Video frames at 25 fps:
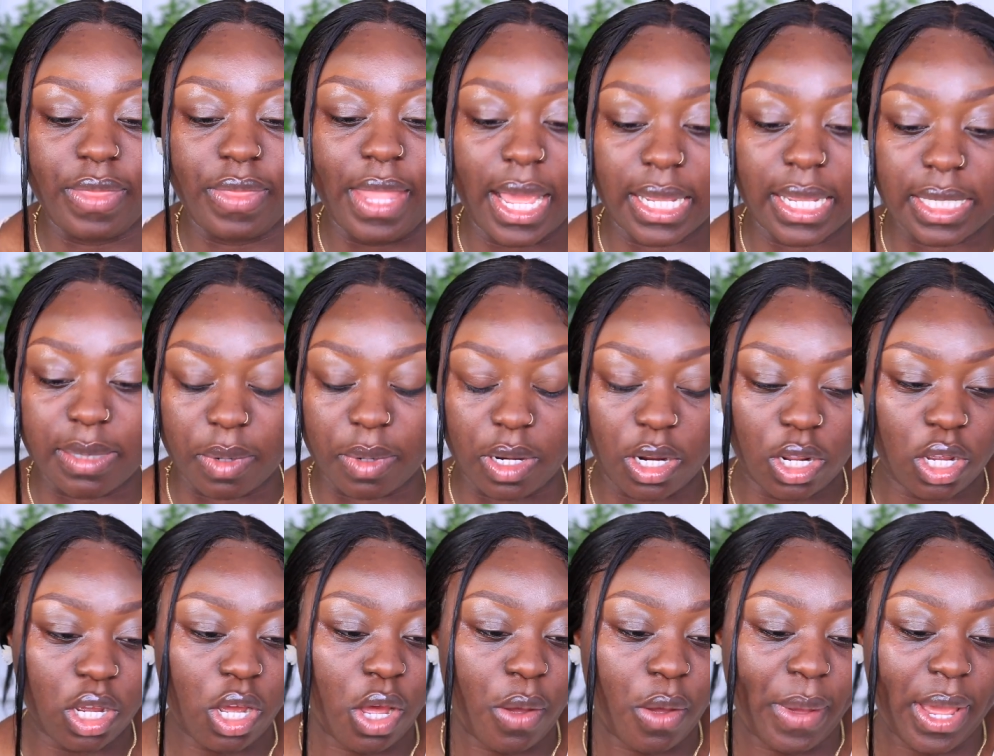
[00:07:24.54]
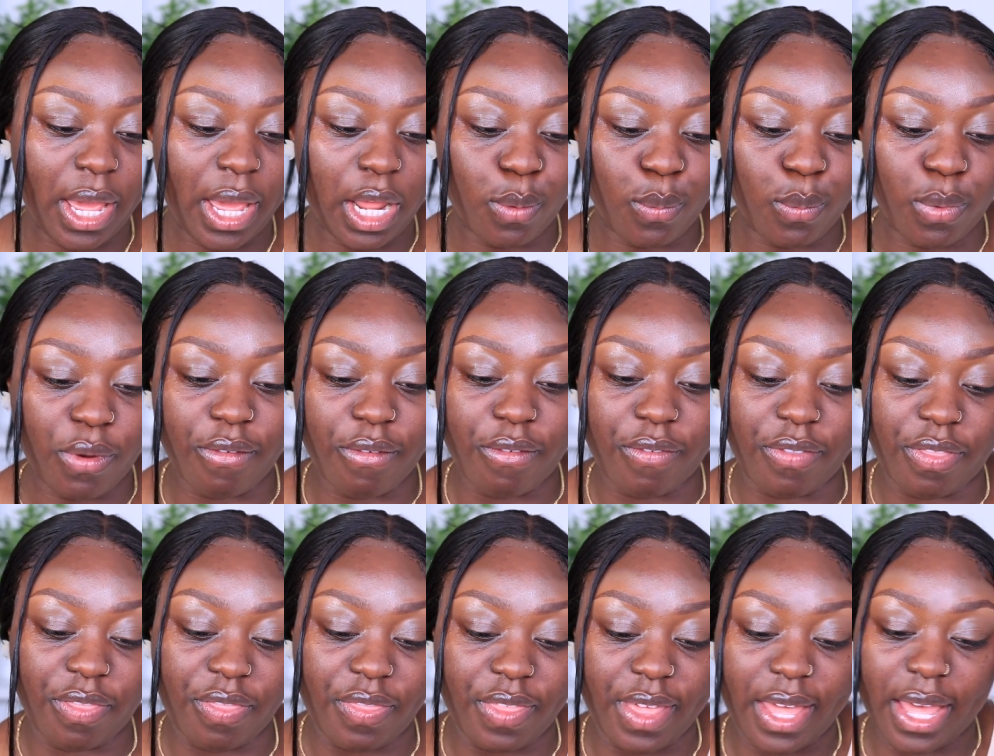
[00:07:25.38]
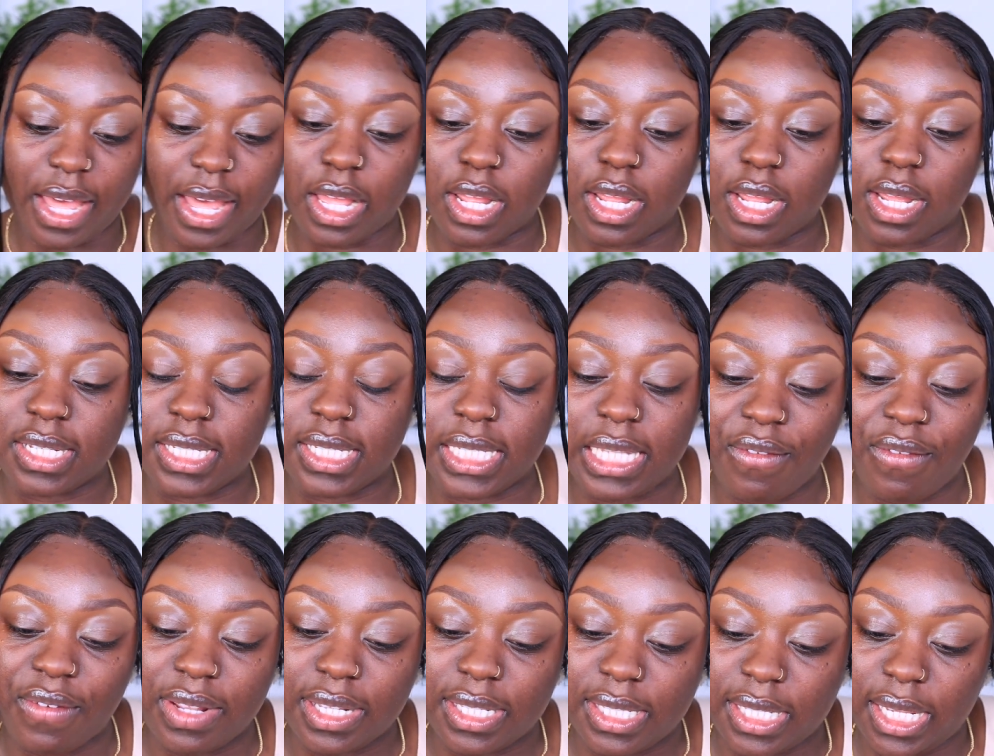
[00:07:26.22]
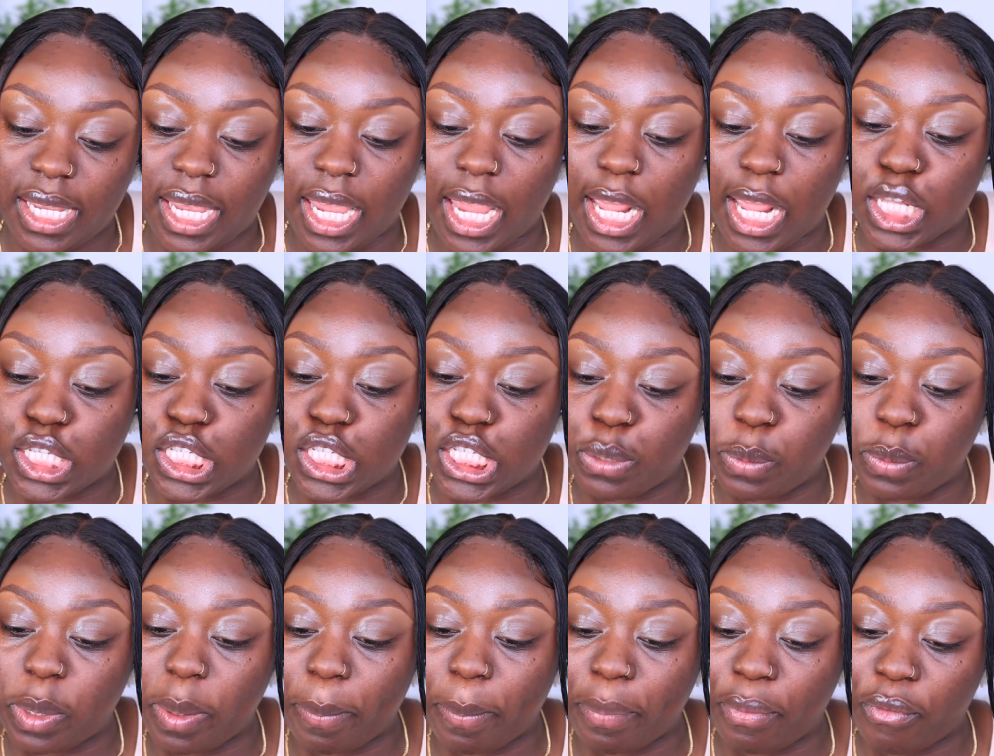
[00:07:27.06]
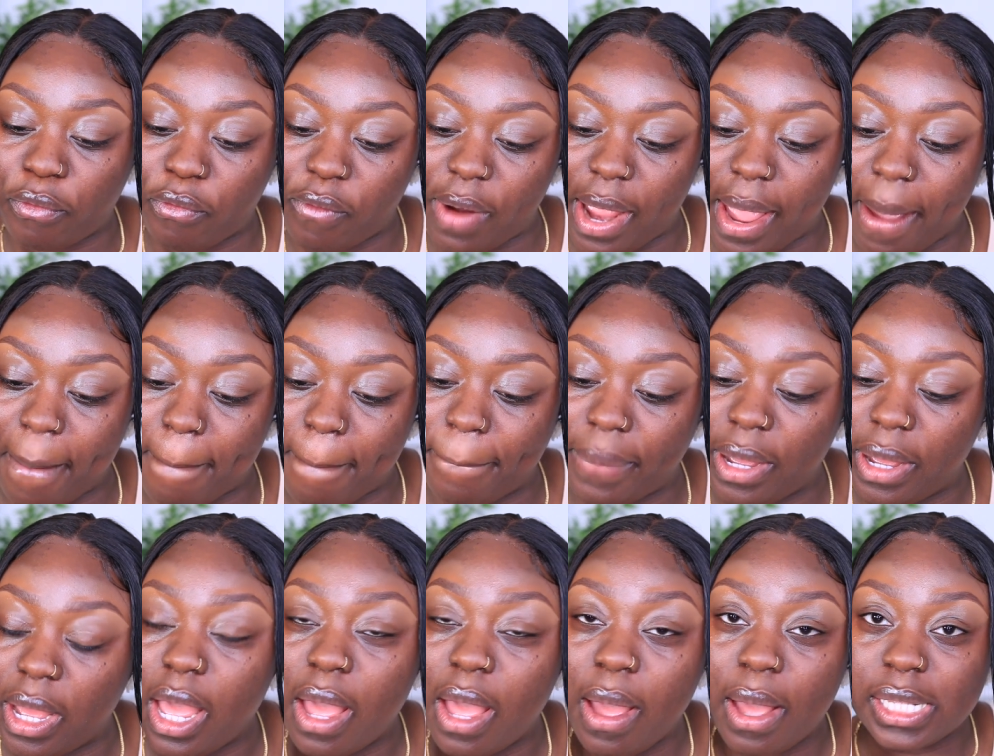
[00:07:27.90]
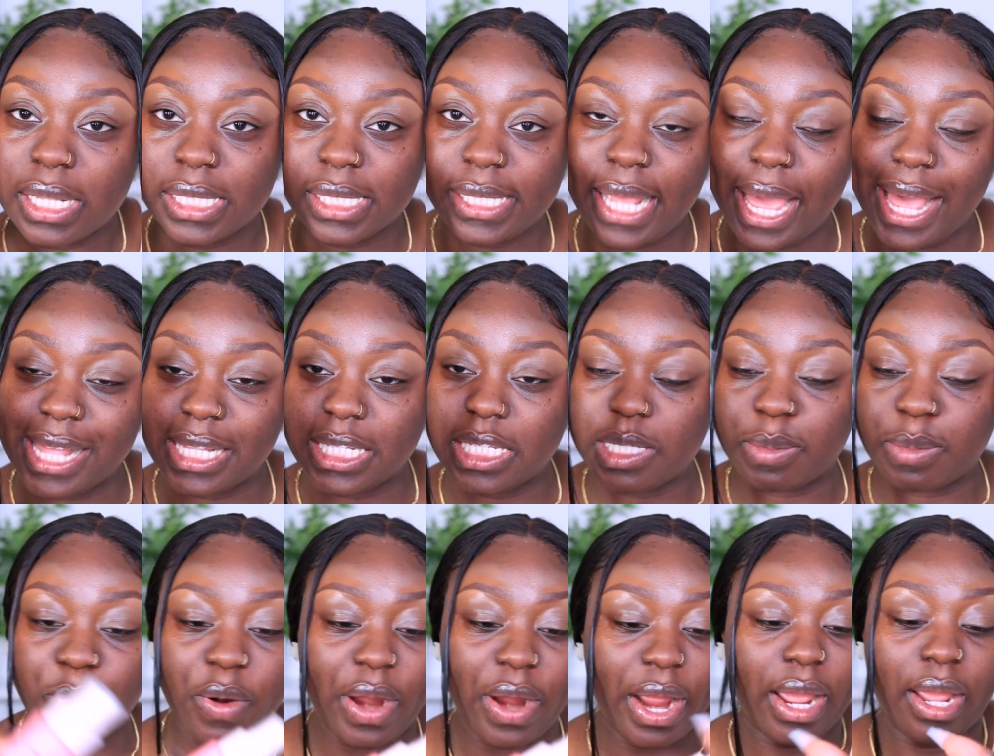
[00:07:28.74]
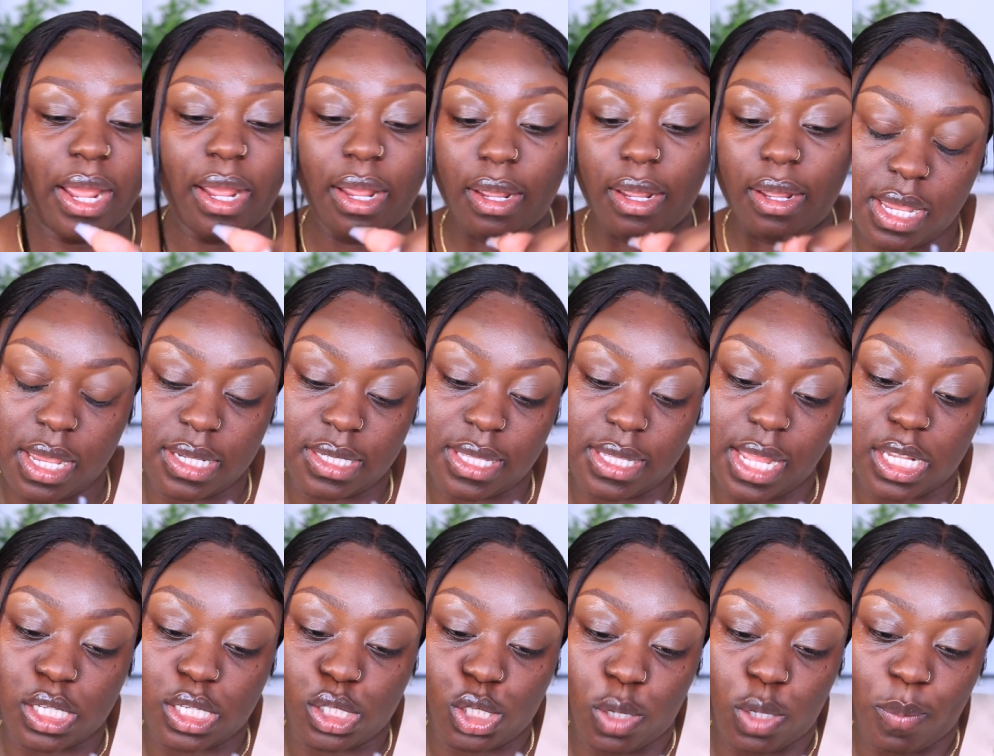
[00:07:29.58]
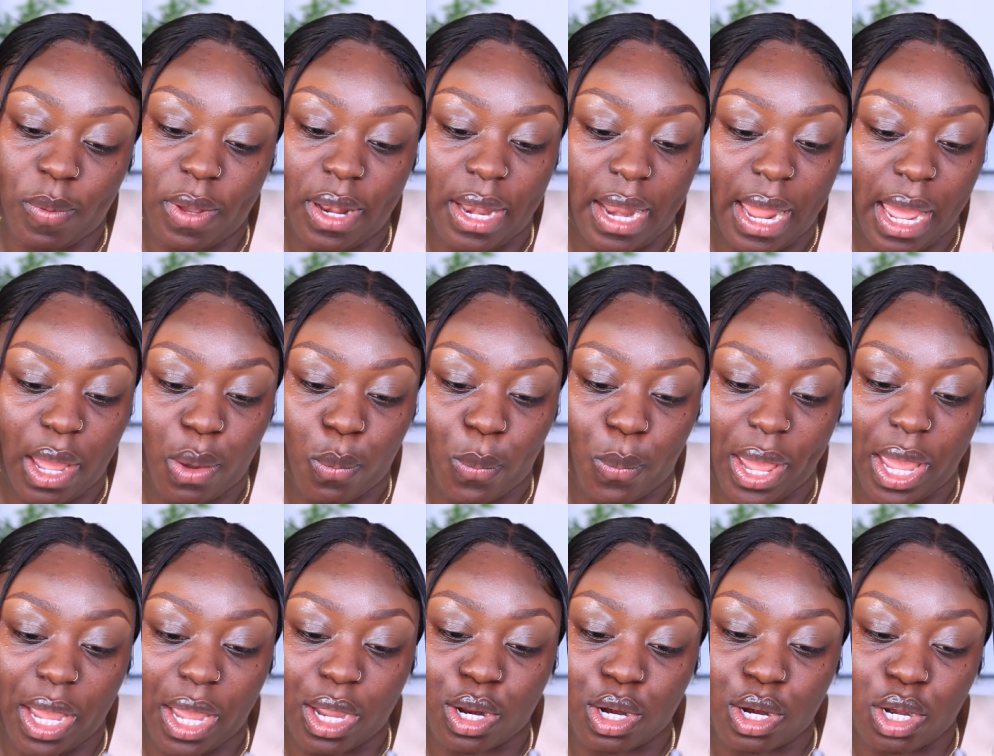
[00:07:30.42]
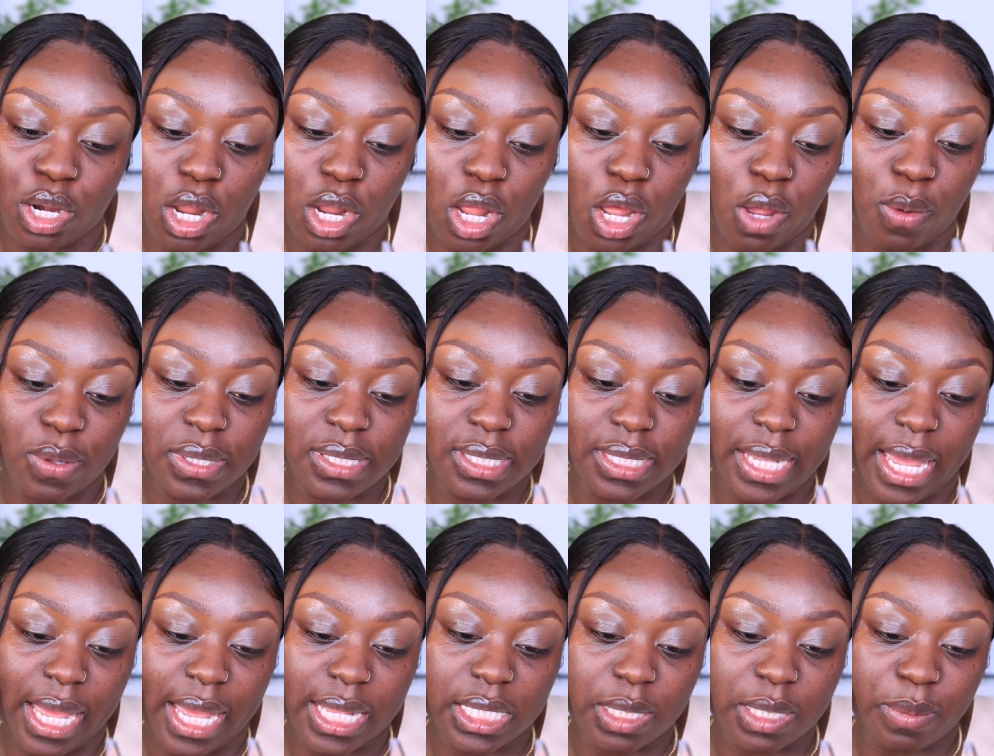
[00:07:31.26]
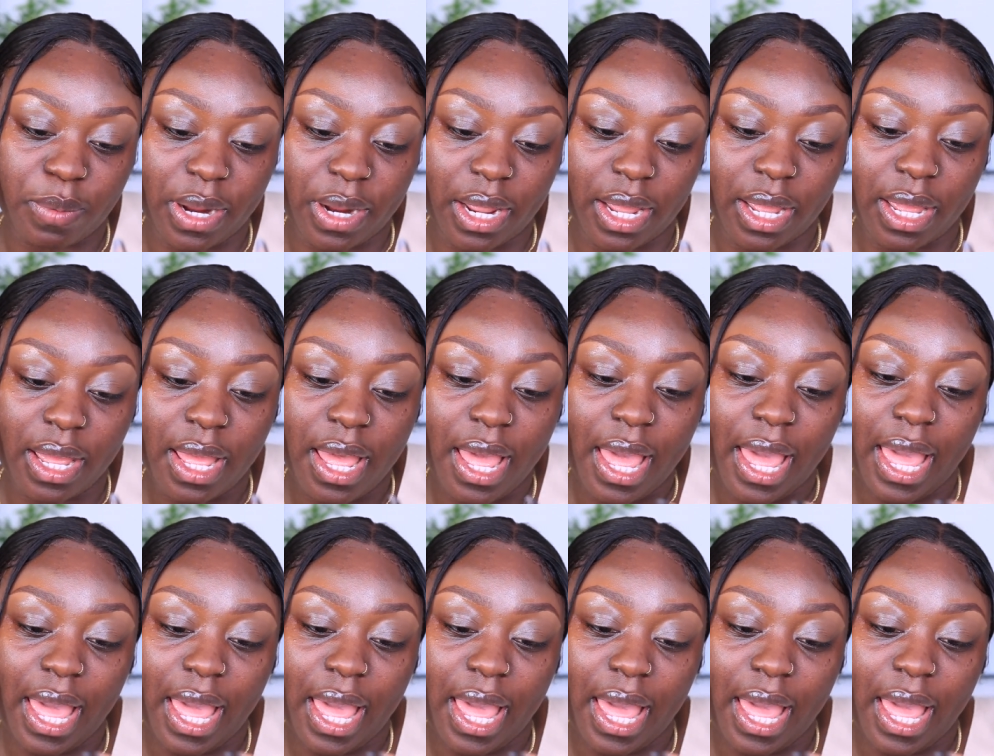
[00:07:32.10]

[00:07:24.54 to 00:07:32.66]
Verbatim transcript: next i want to go in with the 17 dewy prep setting spray. It's their super lightweight glow setting spray.